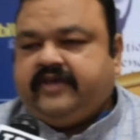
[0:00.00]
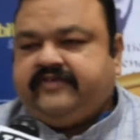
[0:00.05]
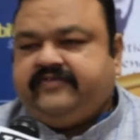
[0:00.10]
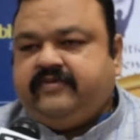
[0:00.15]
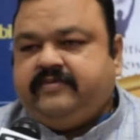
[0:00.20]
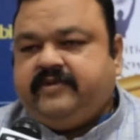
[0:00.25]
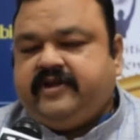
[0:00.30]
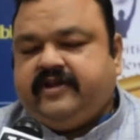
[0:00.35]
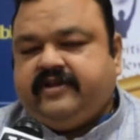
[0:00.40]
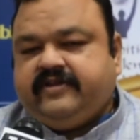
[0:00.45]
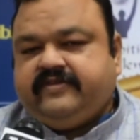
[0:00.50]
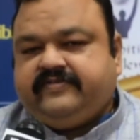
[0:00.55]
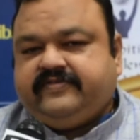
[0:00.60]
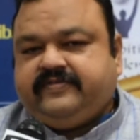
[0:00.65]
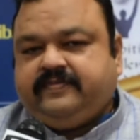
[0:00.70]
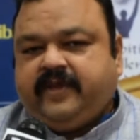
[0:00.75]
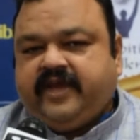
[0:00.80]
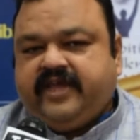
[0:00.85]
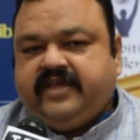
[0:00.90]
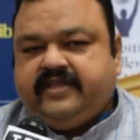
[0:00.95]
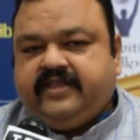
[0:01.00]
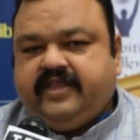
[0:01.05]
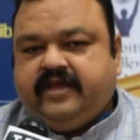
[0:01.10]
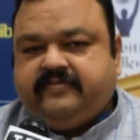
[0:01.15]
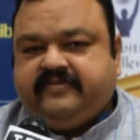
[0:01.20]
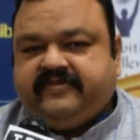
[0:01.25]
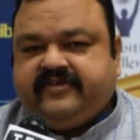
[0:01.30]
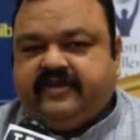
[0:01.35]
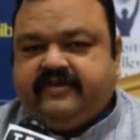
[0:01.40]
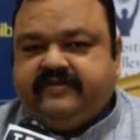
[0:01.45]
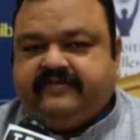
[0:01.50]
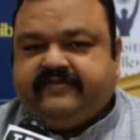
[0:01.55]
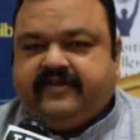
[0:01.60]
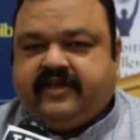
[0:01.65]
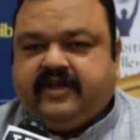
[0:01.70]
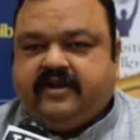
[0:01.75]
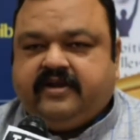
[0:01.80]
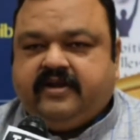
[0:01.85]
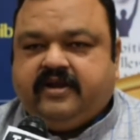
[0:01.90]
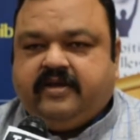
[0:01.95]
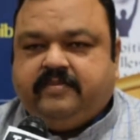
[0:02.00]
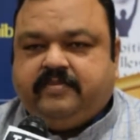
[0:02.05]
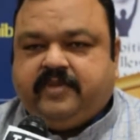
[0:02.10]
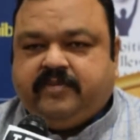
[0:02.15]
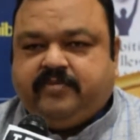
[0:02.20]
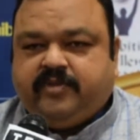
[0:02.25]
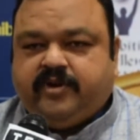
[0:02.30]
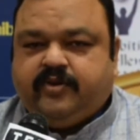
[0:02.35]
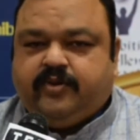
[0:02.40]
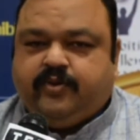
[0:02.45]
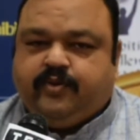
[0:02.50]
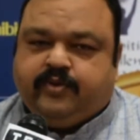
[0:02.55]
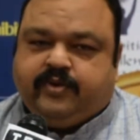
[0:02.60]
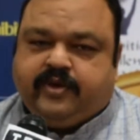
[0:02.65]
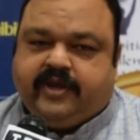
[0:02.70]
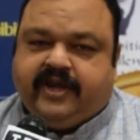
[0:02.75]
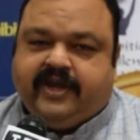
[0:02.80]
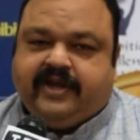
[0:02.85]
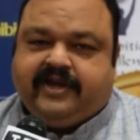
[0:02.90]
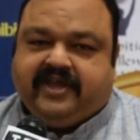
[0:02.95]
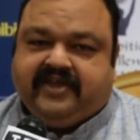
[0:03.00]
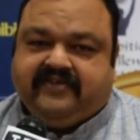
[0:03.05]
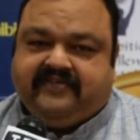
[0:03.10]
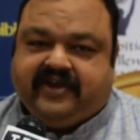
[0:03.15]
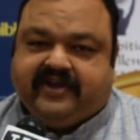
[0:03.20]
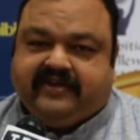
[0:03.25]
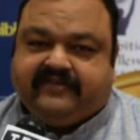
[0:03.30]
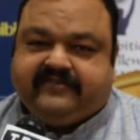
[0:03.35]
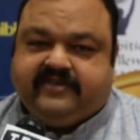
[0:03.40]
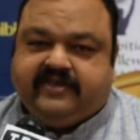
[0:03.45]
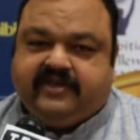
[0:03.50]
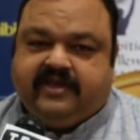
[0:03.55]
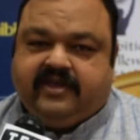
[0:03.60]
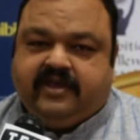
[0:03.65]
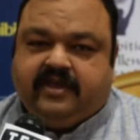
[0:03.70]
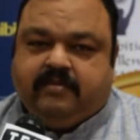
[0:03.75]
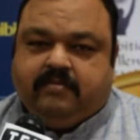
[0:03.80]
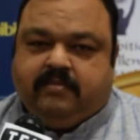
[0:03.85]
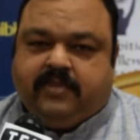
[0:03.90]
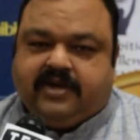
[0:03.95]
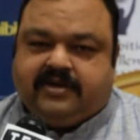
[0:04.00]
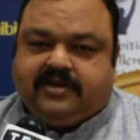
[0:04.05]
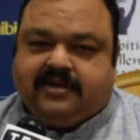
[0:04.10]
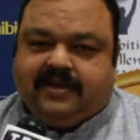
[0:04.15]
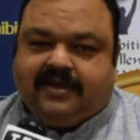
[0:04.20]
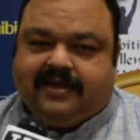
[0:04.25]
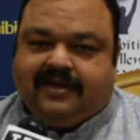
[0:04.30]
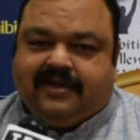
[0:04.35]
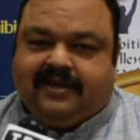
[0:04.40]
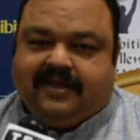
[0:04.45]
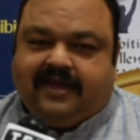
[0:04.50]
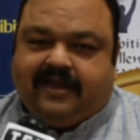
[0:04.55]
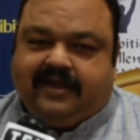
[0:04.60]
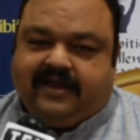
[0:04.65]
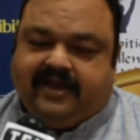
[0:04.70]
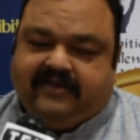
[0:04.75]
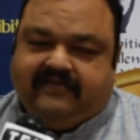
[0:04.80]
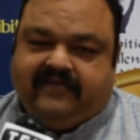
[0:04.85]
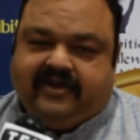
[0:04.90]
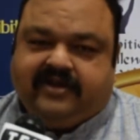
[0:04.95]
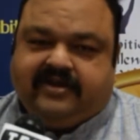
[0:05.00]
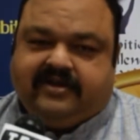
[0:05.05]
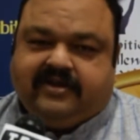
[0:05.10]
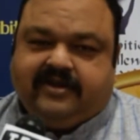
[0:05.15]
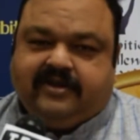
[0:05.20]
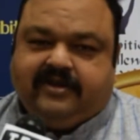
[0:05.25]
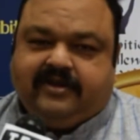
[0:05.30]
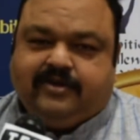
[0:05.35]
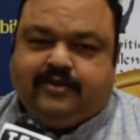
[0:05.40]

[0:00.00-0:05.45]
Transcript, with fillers: exhibitors by themselves are uh, people who create events, but uh, an event uh,